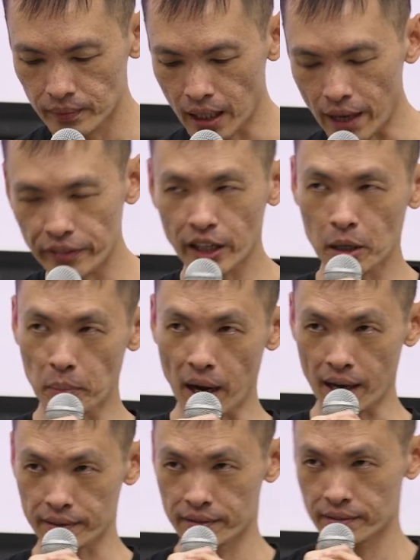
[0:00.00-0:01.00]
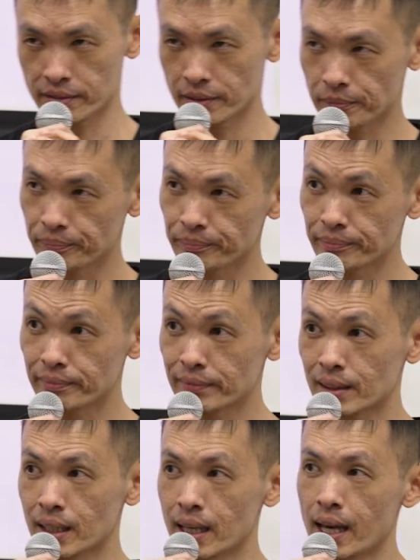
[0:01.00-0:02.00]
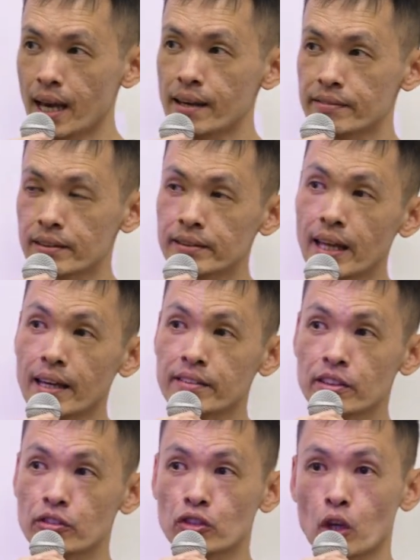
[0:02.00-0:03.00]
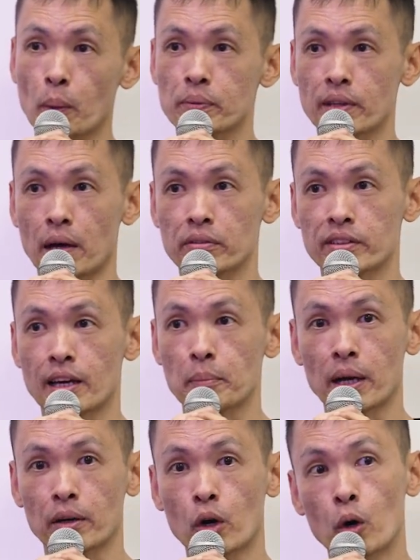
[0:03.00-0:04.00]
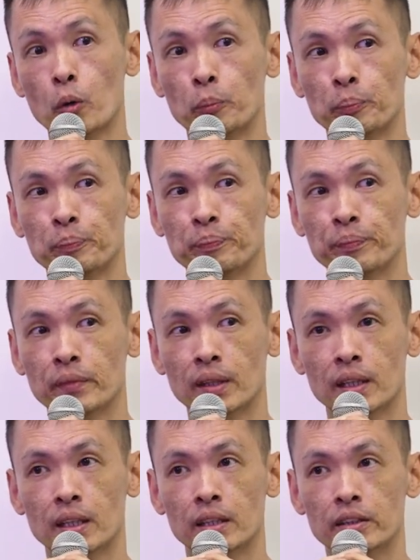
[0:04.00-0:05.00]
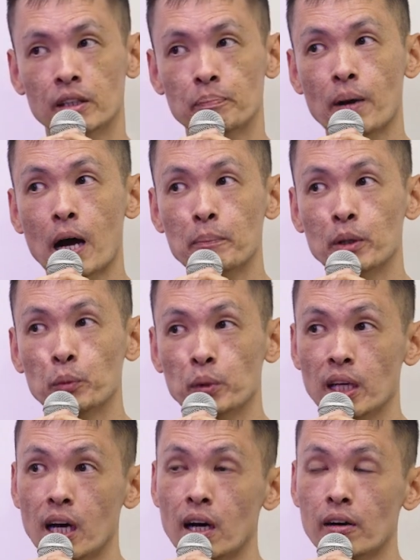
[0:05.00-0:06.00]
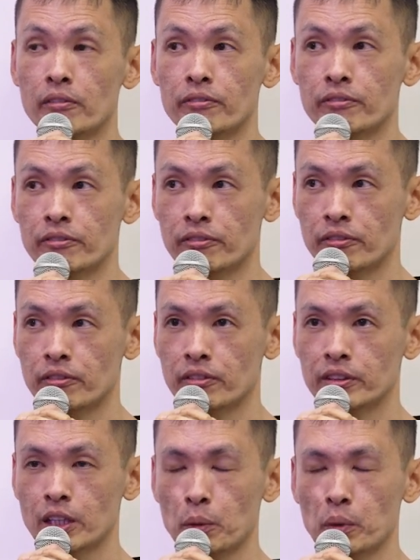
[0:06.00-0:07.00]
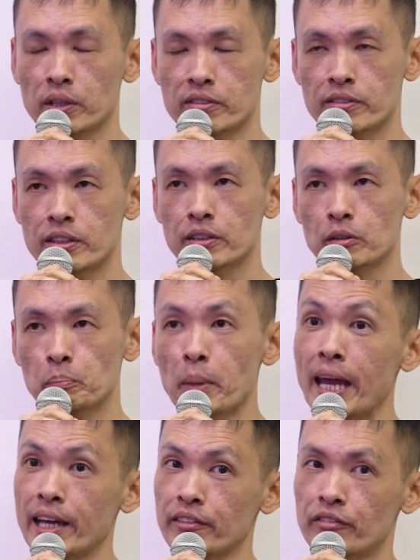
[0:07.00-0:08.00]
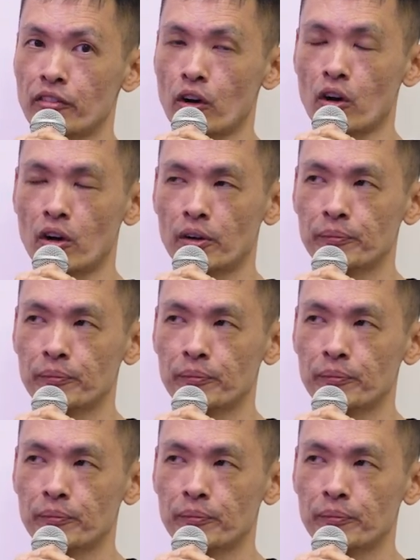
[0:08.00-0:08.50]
I think about us as the taxi stops outside my home, the apartment we love, that we are still paying for.